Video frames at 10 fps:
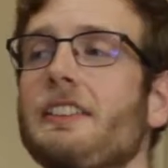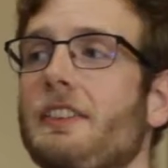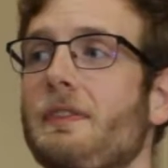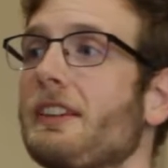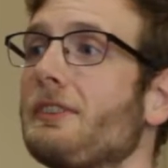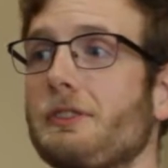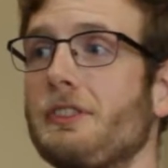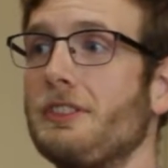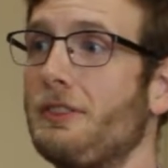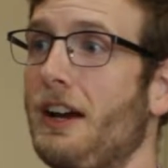some things you
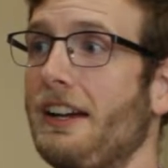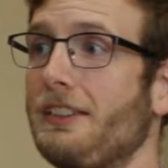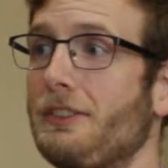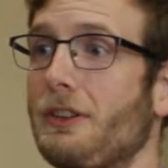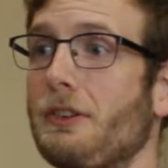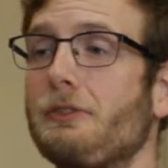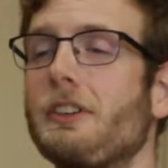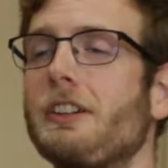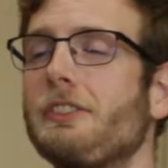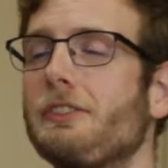can try. So
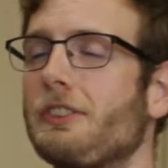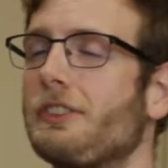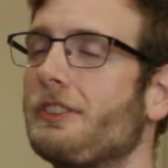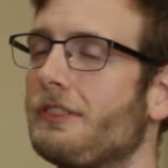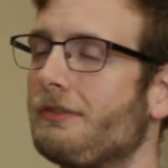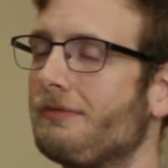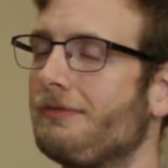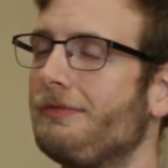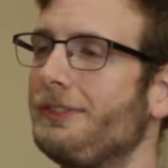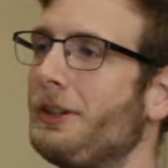first, just
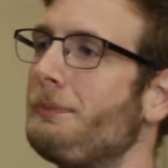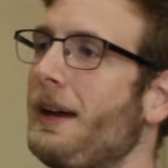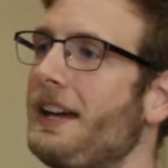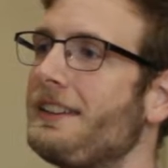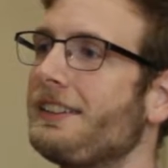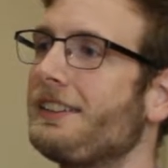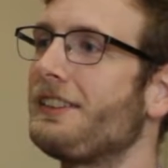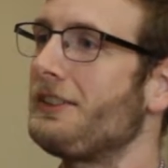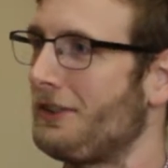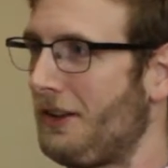don't panic.
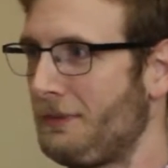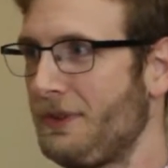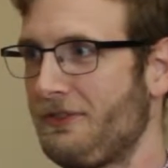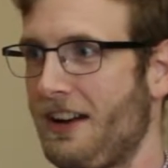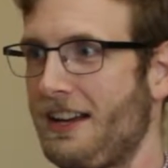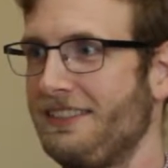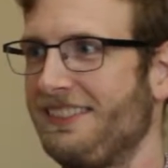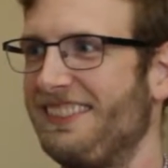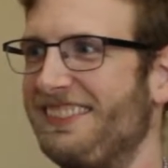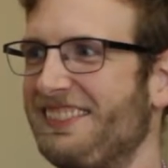It'll all be
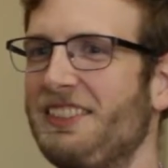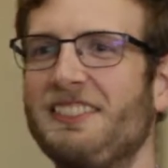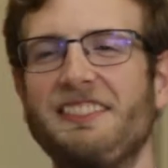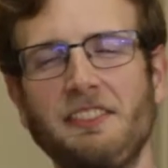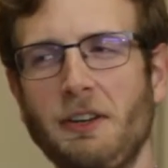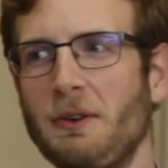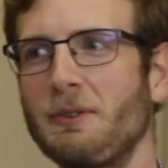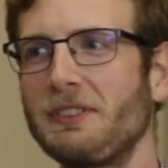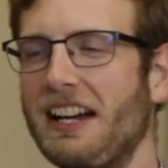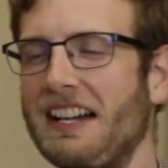fine. No one
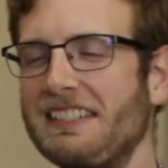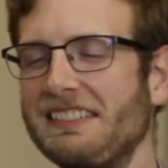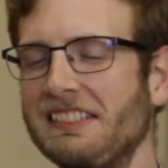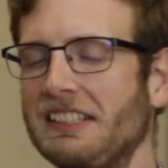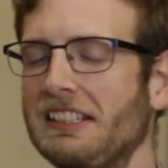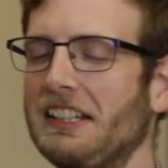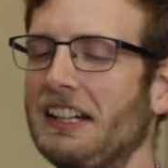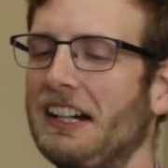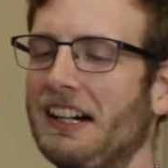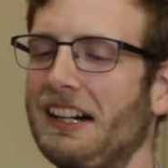will die.
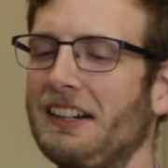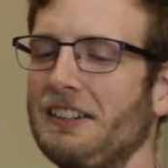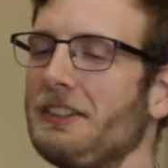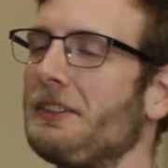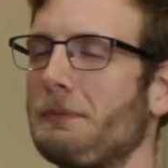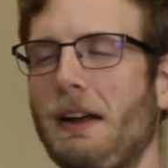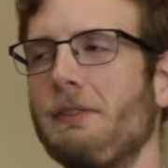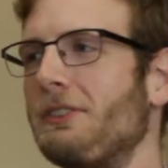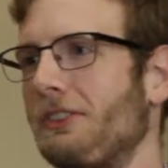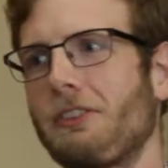It's
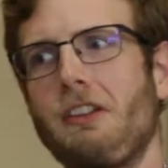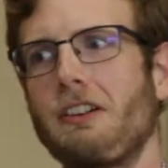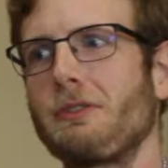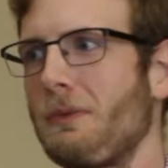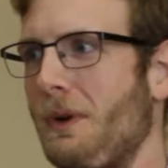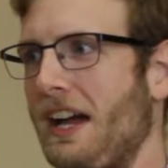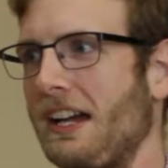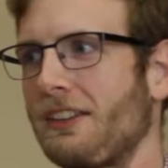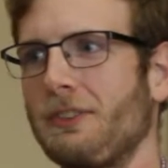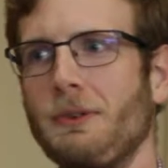probably just clogged with
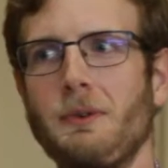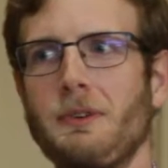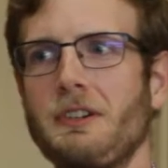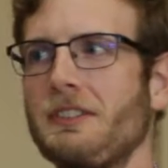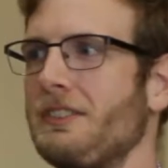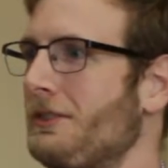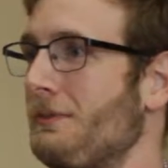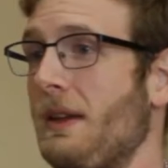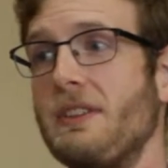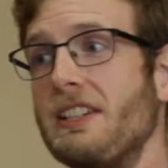wax, or
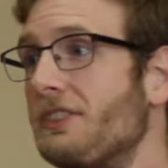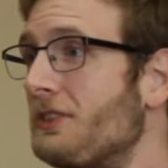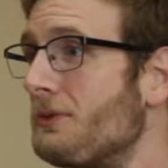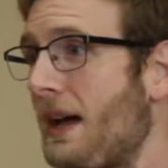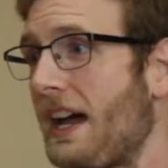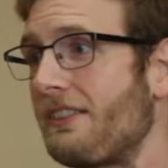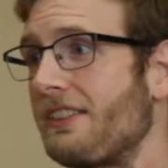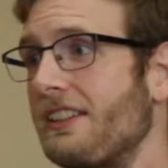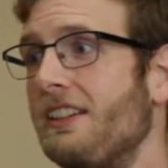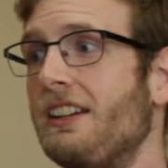maybe needs a new
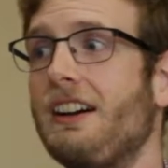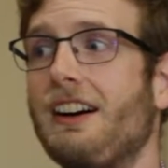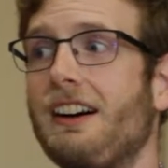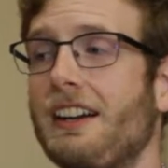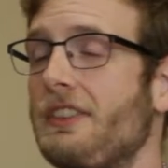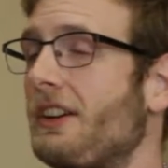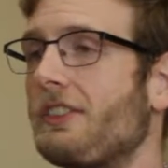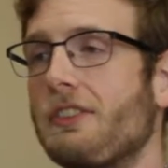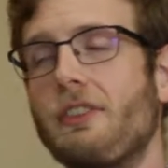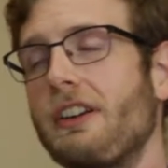battery. And there
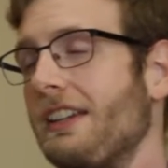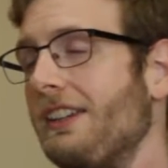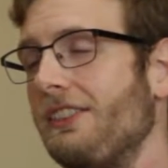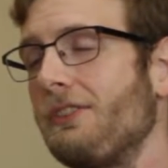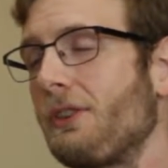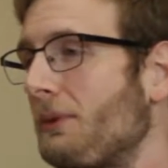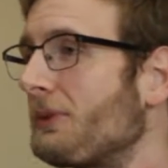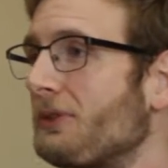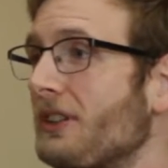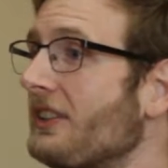are some very easy
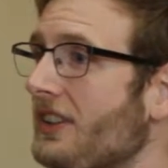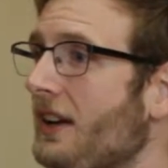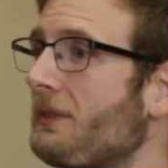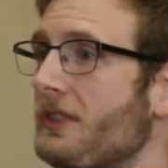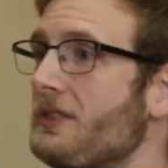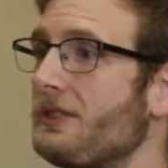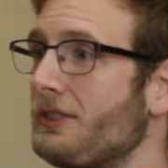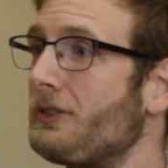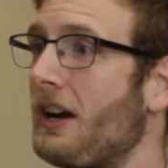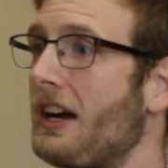troubleshooting steps that you
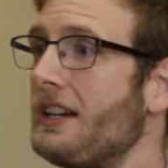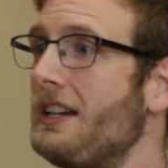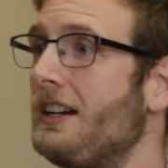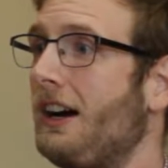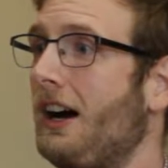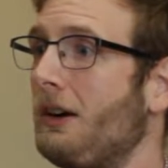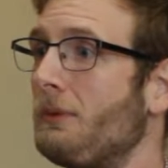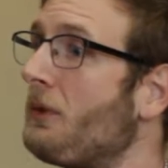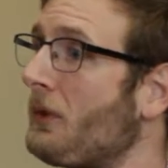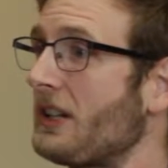can try
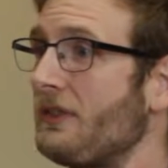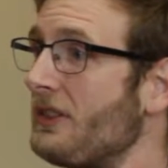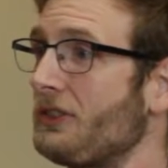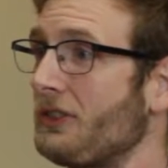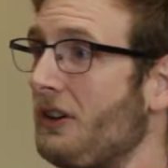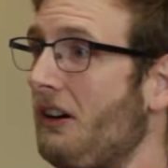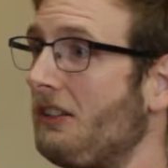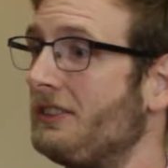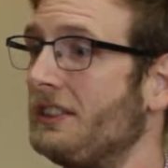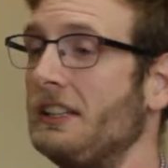before giving us a
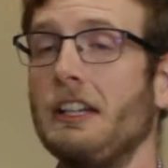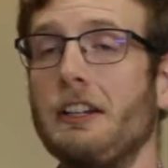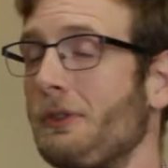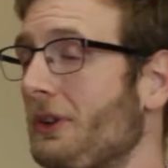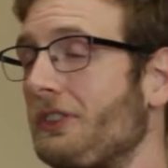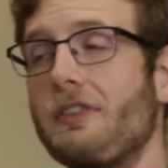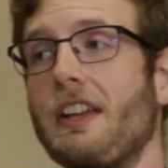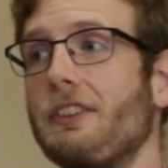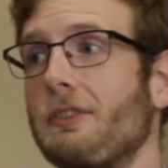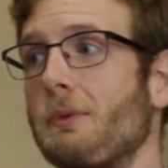call. And of course, if
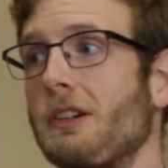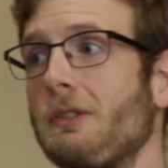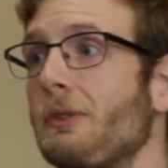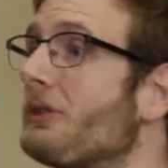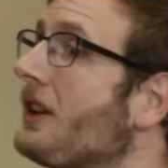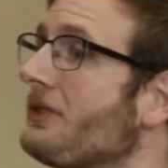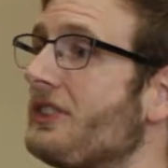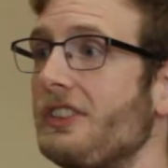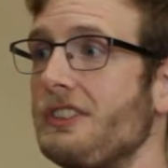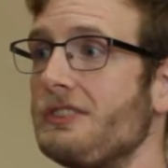that doesn't work, we would love to
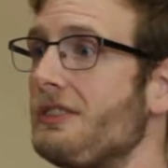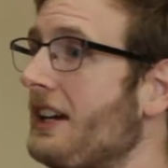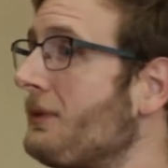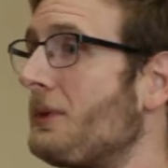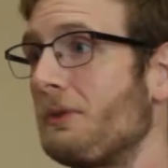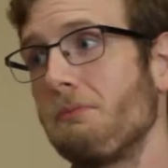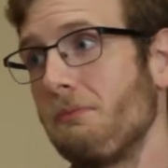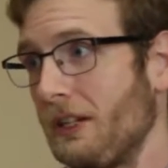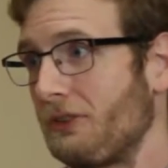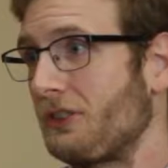see you, and we'll
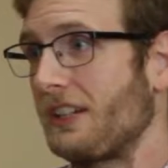make sure it